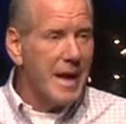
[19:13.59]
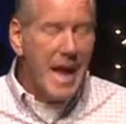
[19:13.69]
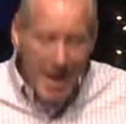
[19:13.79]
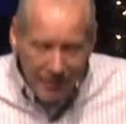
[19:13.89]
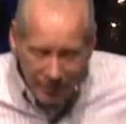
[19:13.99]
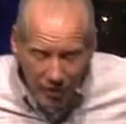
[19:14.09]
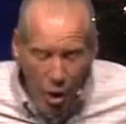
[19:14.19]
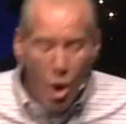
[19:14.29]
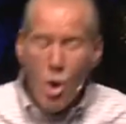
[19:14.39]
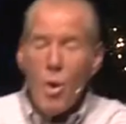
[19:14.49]
it's
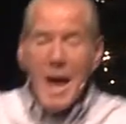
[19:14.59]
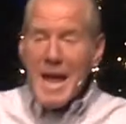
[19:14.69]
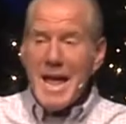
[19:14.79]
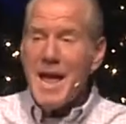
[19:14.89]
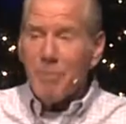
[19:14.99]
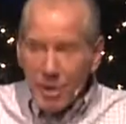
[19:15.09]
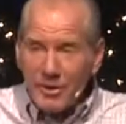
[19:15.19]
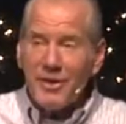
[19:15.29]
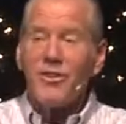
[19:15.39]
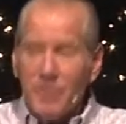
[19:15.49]
who I am.
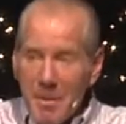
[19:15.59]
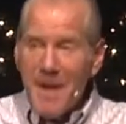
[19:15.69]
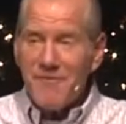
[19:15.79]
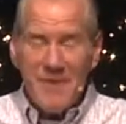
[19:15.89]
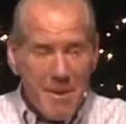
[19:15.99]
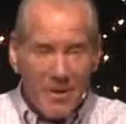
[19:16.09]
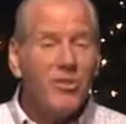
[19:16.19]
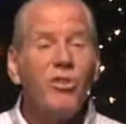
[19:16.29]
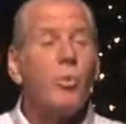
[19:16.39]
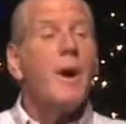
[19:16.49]
Look, this is my family,
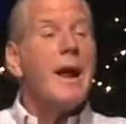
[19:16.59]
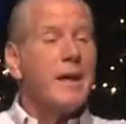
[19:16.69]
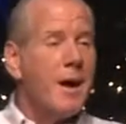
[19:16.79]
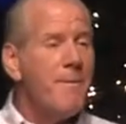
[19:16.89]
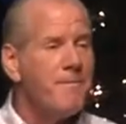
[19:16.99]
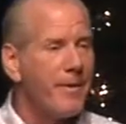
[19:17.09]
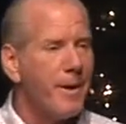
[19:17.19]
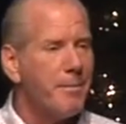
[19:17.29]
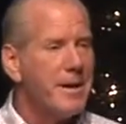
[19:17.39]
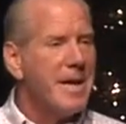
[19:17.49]
this is where I come
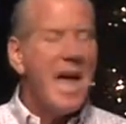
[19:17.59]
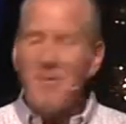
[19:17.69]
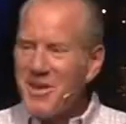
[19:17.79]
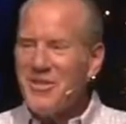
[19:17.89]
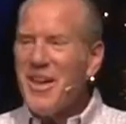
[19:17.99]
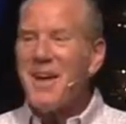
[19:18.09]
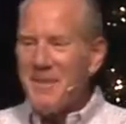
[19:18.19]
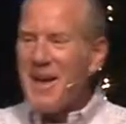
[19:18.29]
from. And when you think